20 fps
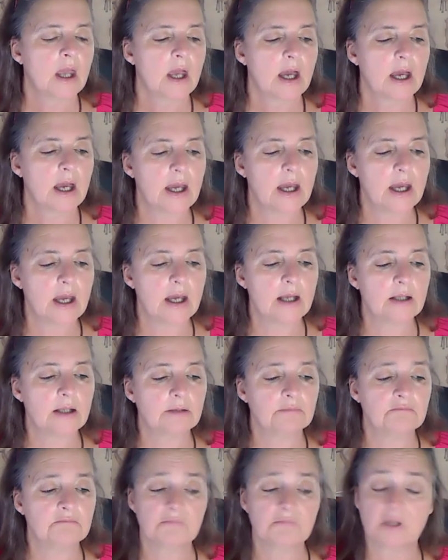
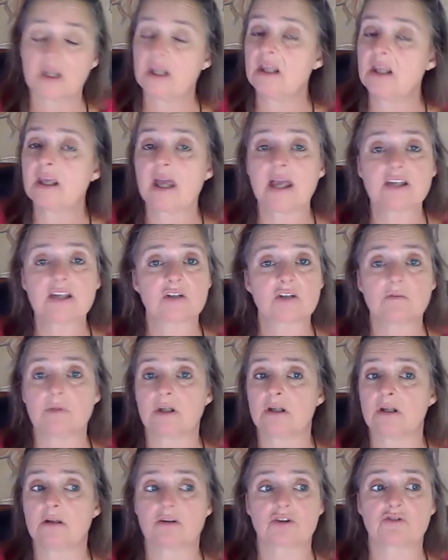And he answered
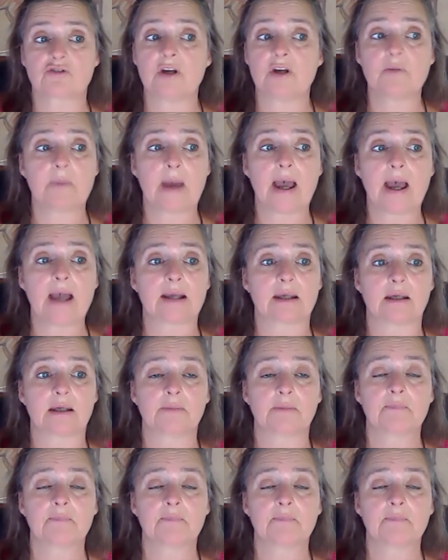me straight back.